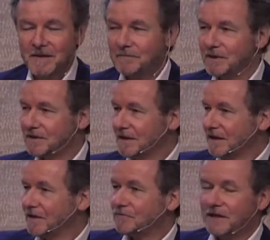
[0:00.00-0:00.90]
But
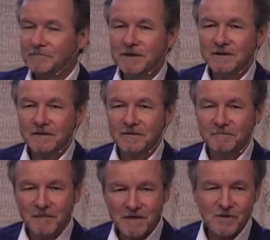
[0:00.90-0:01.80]
it would have been
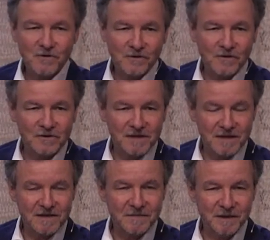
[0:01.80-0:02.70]
much longer than
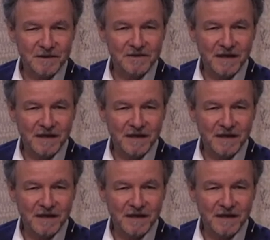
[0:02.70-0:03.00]
60 minutes.